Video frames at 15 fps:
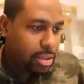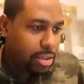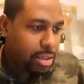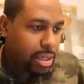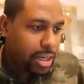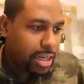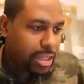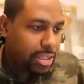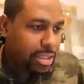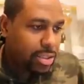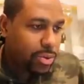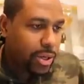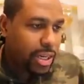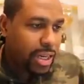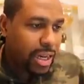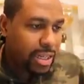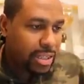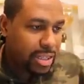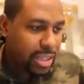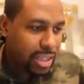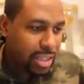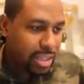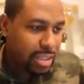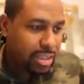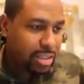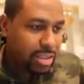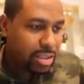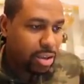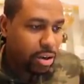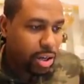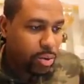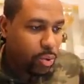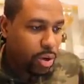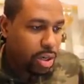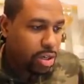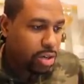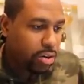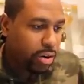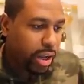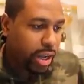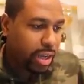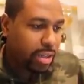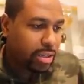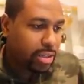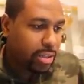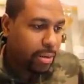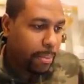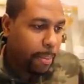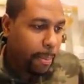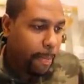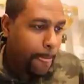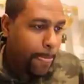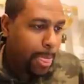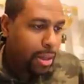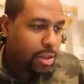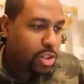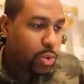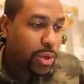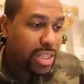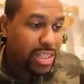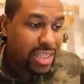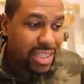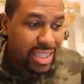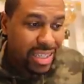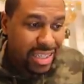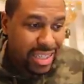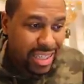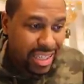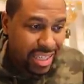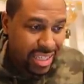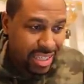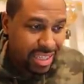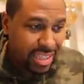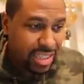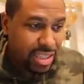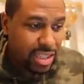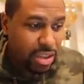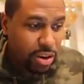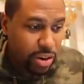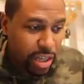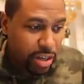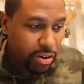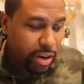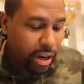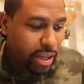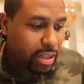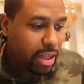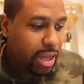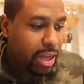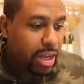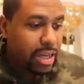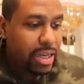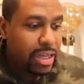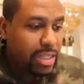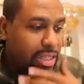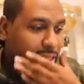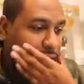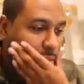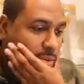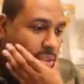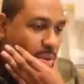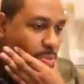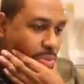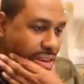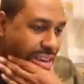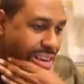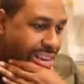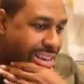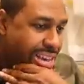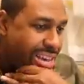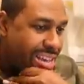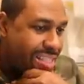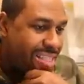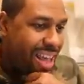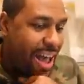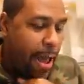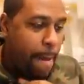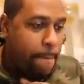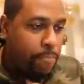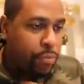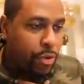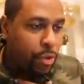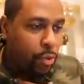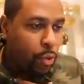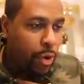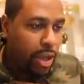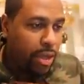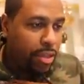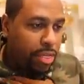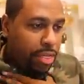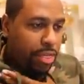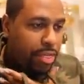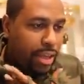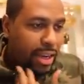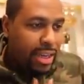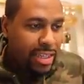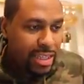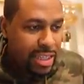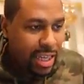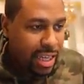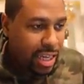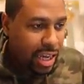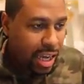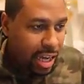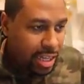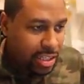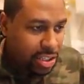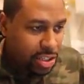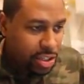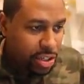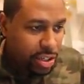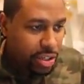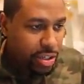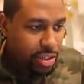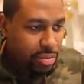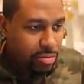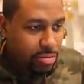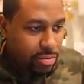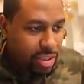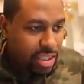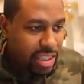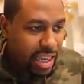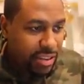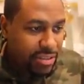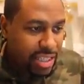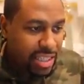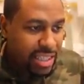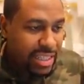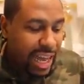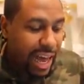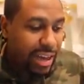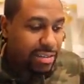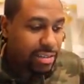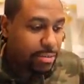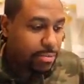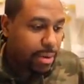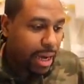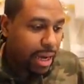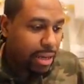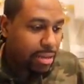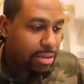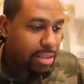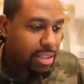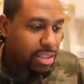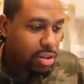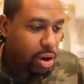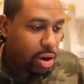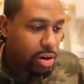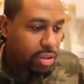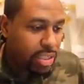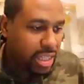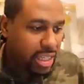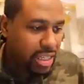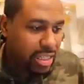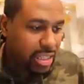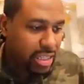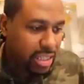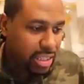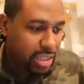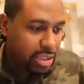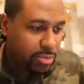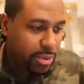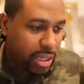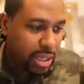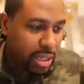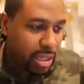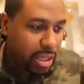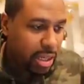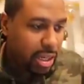Look at this. 2019, 31 grand. 2016, 30 grand. It seems to be that with anything under 70,000 miles, these RTs seem to be